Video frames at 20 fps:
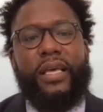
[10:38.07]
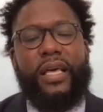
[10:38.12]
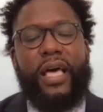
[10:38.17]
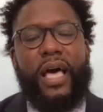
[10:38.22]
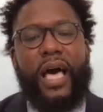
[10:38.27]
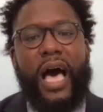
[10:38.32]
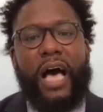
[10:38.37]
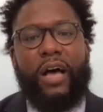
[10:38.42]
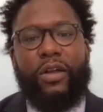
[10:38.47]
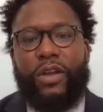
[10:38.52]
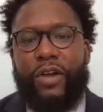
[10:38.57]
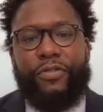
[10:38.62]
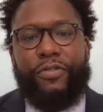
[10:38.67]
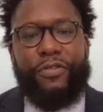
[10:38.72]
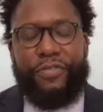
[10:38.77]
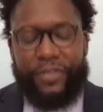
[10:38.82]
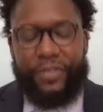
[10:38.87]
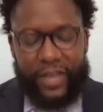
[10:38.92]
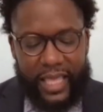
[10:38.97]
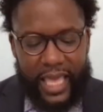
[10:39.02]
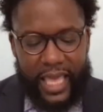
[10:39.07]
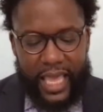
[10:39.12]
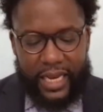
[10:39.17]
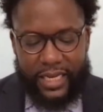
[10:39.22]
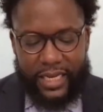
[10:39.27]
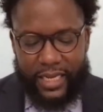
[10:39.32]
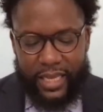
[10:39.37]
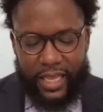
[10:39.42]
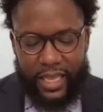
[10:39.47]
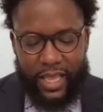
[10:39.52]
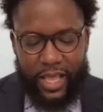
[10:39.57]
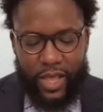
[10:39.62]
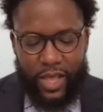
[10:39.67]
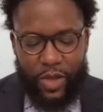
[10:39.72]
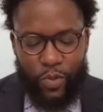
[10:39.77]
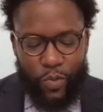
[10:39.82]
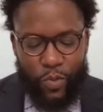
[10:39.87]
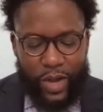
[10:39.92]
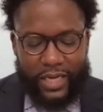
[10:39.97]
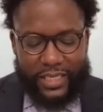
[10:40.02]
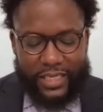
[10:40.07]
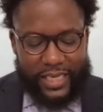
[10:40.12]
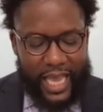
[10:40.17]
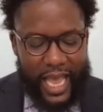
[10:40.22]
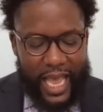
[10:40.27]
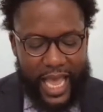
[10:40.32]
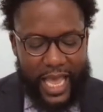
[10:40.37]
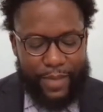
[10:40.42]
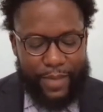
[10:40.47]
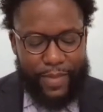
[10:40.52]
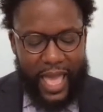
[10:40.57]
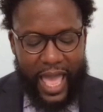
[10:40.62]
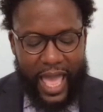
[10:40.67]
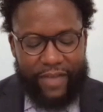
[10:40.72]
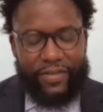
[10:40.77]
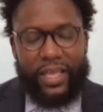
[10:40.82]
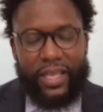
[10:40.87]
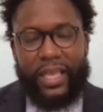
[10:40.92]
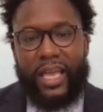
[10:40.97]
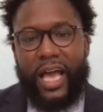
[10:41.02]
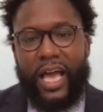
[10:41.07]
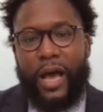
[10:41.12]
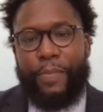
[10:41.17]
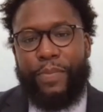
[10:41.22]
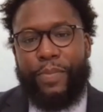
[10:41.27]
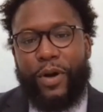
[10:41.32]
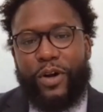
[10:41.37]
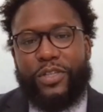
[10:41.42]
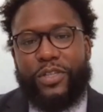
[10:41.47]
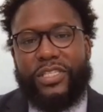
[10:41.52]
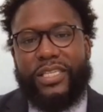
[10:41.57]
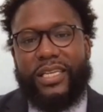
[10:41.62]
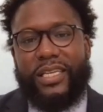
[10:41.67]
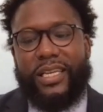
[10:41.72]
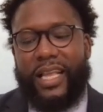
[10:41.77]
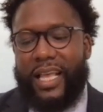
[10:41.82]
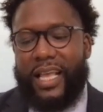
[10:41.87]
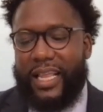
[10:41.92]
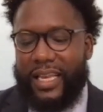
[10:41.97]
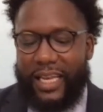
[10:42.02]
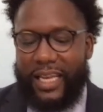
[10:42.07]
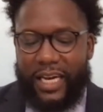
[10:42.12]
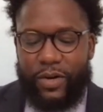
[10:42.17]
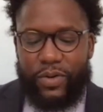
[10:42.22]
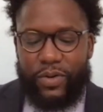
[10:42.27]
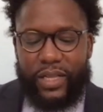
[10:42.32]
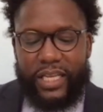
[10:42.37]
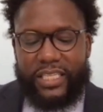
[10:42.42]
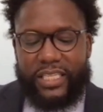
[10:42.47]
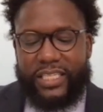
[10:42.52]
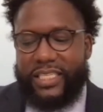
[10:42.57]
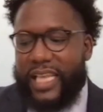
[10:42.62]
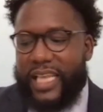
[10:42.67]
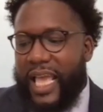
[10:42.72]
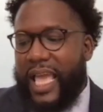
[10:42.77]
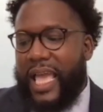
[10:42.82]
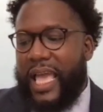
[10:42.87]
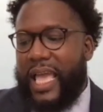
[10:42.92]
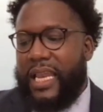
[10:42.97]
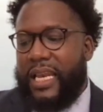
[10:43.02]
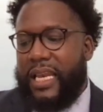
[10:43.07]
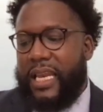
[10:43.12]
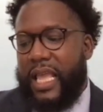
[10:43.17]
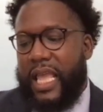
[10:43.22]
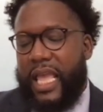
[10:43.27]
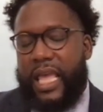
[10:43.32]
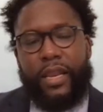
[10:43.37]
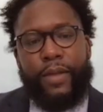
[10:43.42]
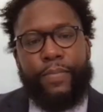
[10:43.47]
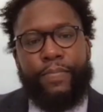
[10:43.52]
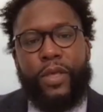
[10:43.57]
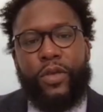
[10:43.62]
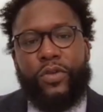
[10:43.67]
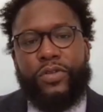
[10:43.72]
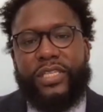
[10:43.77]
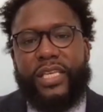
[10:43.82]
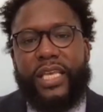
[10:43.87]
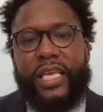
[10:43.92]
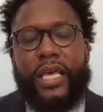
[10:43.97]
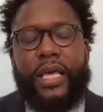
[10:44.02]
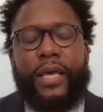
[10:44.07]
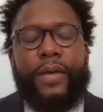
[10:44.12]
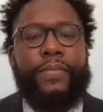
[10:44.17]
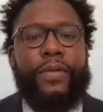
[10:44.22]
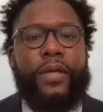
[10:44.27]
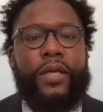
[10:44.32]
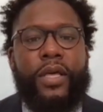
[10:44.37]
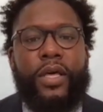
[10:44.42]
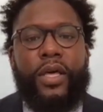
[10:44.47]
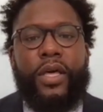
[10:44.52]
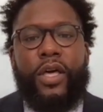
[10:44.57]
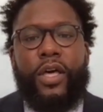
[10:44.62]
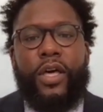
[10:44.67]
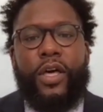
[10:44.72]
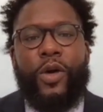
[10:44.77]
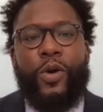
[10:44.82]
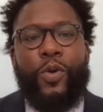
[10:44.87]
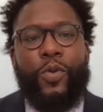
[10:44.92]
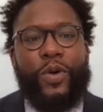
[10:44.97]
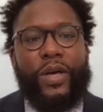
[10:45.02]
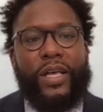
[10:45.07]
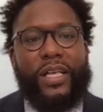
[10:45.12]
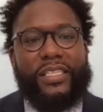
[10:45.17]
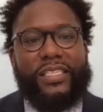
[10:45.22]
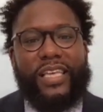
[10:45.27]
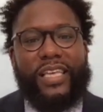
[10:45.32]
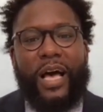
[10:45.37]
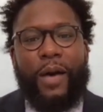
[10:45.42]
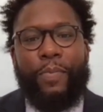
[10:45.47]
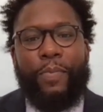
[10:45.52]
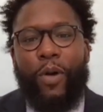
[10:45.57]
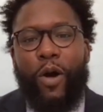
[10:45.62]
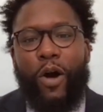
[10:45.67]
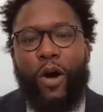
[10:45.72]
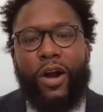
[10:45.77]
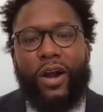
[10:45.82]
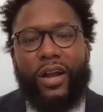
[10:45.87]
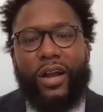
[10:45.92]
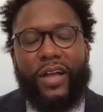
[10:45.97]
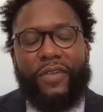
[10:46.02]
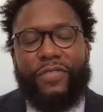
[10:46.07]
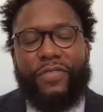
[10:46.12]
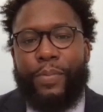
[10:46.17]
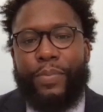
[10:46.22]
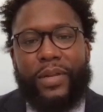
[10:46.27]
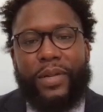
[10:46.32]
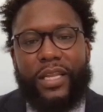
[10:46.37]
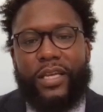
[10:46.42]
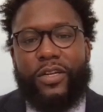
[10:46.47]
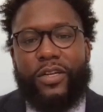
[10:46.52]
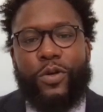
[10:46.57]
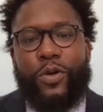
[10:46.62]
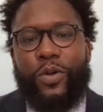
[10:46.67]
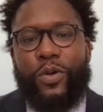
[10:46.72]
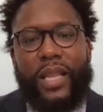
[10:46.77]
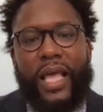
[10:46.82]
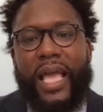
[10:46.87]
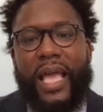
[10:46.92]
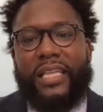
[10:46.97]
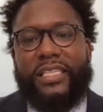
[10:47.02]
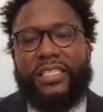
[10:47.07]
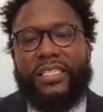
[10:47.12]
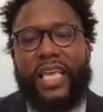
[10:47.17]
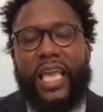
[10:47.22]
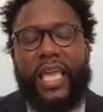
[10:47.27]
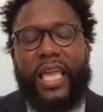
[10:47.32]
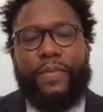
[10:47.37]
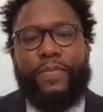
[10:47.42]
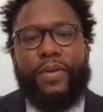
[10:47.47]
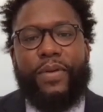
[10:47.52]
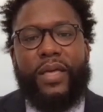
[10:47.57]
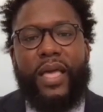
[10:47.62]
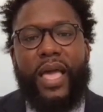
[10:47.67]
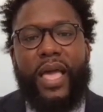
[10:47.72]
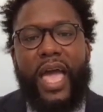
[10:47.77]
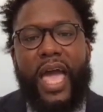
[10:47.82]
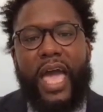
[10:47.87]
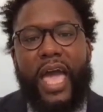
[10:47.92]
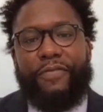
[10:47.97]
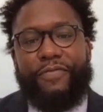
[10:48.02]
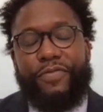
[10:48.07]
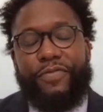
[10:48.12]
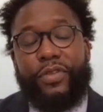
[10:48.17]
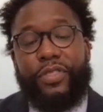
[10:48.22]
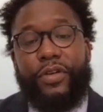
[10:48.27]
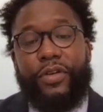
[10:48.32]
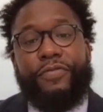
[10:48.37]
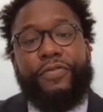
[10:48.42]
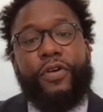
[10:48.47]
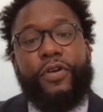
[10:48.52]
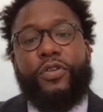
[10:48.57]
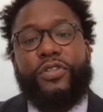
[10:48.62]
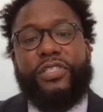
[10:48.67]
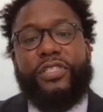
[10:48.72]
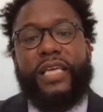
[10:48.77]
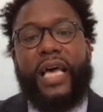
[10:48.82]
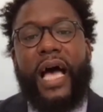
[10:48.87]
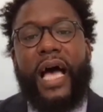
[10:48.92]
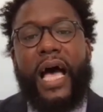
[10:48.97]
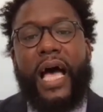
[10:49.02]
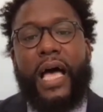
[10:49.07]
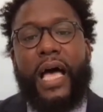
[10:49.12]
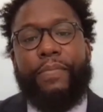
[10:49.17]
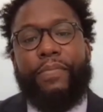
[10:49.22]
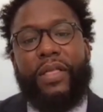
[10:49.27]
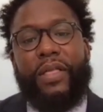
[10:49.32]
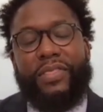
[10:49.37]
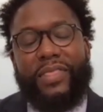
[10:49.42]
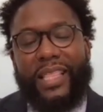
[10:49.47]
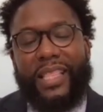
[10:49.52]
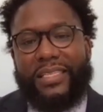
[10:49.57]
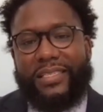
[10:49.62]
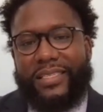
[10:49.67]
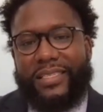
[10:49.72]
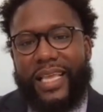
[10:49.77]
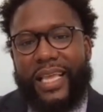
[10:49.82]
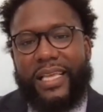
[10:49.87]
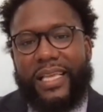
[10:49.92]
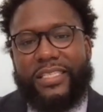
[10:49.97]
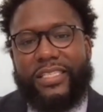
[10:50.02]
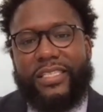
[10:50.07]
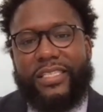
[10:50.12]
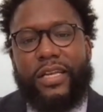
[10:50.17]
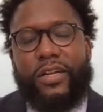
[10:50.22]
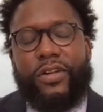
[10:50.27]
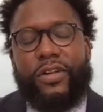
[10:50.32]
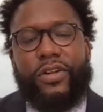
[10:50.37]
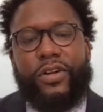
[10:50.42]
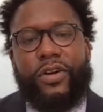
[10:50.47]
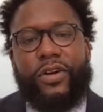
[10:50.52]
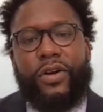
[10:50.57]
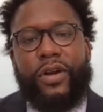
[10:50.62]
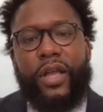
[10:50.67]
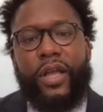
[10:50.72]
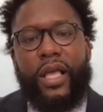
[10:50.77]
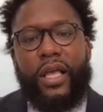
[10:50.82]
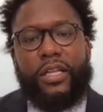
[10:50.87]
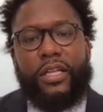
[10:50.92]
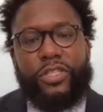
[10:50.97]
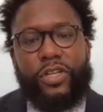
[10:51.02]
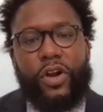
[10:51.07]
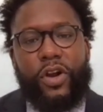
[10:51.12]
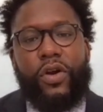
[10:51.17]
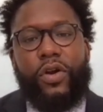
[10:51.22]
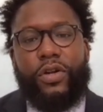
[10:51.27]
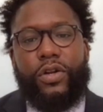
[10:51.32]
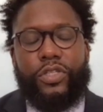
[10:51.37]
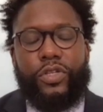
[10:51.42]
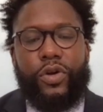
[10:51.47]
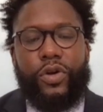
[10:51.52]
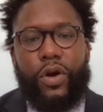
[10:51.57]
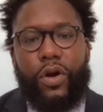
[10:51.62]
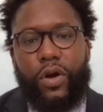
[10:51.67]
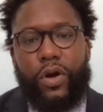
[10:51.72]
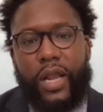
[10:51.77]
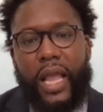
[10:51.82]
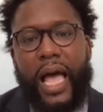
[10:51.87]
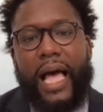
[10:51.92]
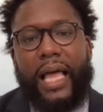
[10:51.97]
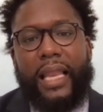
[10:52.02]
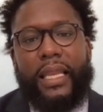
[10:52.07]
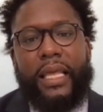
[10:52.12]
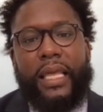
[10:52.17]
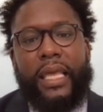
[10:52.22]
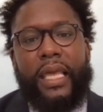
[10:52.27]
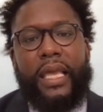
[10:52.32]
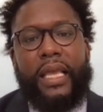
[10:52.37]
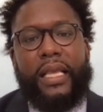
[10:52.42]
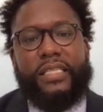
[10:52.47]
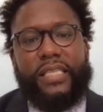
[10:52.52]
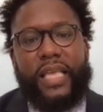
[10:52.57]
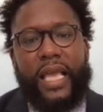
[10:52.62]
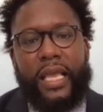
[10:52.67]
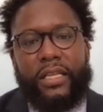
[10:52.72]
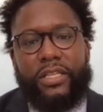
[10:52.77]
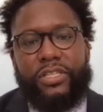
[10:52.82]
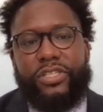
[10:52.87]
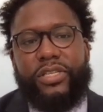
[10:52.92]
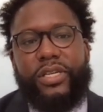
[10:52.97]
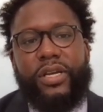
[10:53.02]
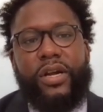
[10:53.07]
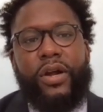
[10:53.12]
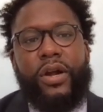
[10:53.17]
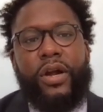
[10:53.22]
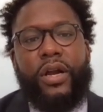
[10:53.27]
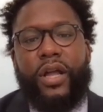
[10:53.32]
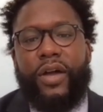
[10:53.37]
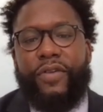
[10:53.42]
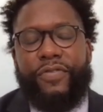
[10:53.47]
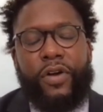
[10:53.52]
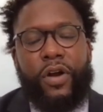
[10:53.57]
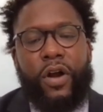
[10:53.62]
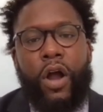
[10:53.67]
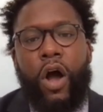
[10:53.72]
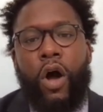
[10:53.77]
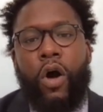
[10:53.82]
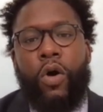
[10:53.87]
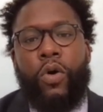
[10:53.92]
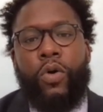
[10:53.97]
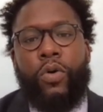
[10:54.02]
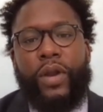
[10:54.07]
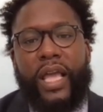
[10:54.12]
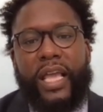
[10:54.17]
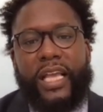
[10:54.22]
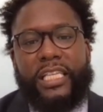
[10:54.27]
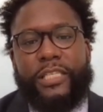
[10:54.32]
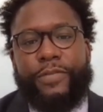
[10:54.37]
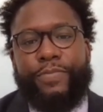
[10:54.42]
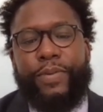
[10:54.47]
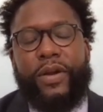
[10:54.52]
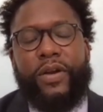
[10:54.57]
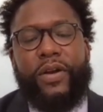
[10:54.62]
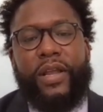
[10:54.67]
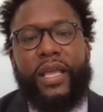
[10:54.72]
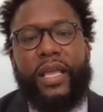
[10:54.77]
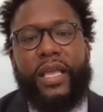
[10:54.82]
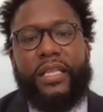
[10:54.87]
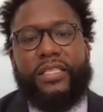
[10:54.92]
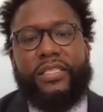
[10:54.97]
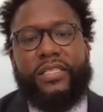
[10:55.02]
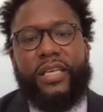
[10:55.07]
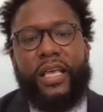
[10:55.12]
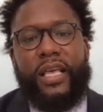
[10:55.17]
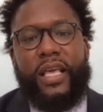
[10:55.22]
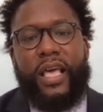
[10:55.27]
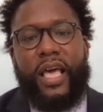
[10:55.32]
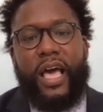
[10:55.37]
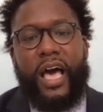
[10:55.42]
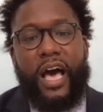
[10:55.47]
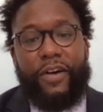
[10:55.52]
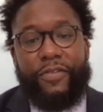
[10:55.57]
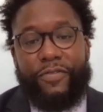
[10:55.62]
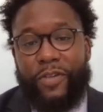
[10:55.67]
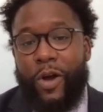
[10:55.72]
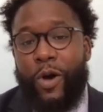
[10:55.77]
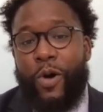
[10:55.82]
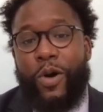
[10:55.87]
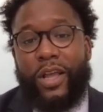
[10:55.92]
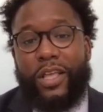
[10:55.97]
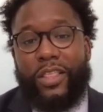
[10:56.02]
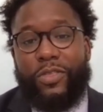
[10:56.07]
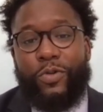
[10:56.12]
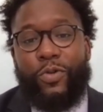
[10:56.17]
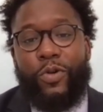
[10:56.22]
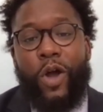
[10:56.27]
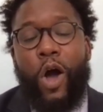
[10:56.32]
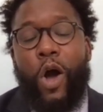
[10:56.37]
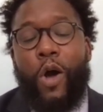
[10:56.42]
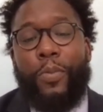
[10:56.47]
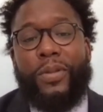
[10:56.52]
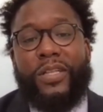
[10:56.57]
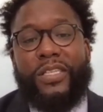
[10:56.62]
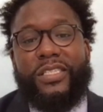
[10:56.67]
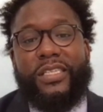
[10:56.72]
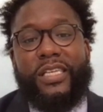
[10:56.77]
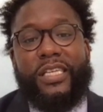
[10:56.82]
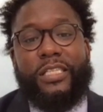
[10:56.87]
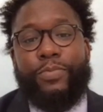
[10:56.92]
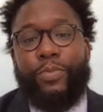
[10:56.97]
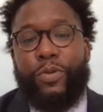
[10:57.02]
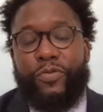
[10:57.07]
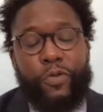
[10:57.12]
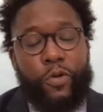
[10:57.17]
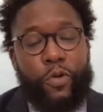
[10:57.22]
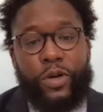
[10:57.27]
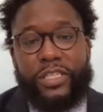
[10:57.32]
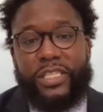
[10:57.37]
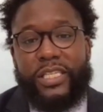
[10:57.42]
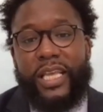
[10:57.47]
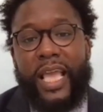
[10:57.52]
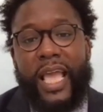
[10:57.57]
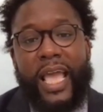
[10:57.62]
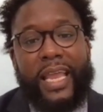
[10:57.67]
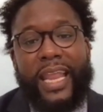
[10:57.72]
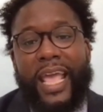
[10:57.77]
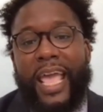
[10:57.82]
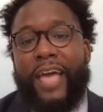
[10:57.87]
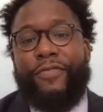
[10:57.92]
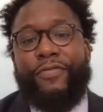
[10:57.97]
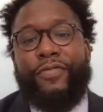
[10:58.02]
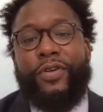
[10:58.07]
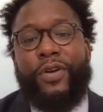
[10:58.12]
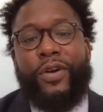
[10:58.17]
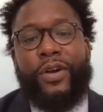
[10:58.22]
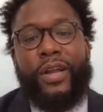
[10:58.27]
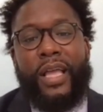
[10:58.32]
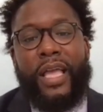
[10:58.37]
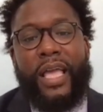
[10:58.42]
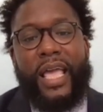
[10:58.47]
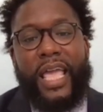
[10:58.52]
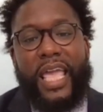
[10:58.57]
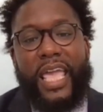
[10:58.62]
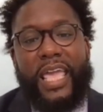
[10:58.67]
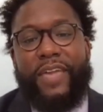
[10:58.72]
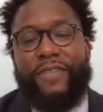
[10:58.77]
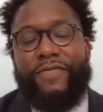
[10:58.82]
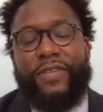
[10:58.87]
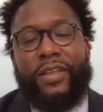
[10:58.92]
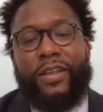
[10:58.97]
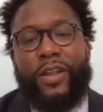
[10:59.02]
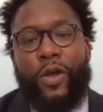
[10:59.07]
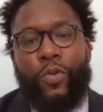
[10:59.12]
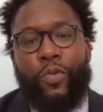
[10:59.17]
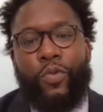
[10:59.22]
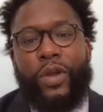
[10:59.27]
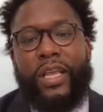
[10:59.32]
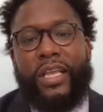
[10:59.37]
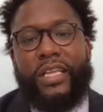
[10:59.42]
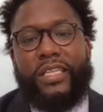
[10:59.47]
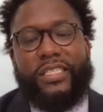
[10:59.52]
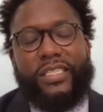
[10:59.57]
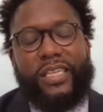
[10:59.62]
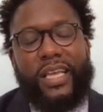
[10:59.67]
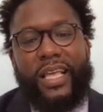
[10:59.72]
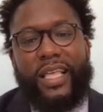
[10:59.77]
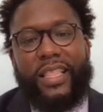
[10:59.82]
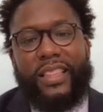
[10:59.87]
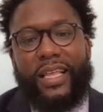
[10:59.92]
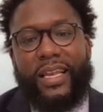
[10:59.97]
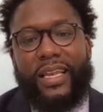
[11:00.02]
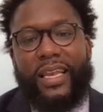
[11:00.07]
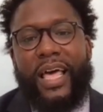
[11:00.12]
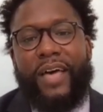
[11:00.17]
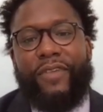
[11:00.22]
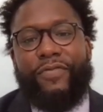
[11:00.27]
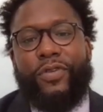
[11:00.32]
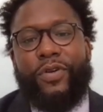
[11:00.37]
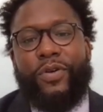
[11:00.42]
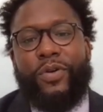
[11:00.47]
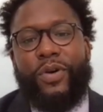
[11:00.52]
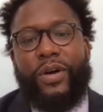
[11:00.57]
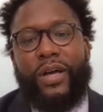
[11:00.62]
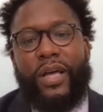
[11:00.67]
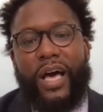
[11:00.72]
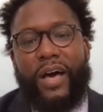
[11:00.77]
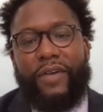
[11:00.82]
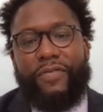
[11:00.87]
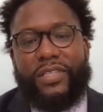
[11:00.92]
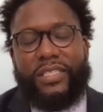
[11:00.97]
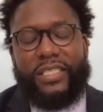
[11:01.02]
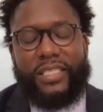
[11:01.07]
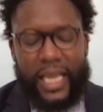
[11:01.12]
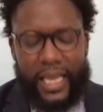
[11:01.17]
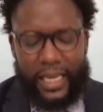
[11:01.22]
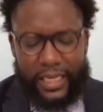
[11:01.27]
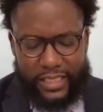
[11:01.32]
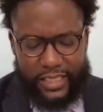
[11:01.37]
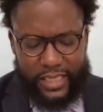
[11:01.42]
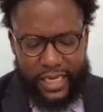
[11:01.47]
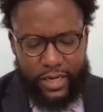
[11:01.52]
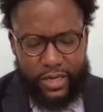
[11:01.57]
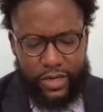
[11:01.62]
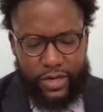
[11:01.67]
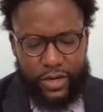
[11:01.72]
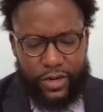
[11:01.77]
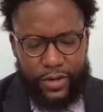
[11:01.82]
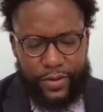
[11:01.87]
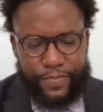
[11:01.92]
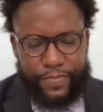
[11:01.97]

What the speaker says: I'll never forget one time having a person literally stand in a museum who was a part of the political landscape. And for the first time, this state senator turned to her colleagues and shared of her own experience of going through homelessness before she had ever even reached the level of a state senator.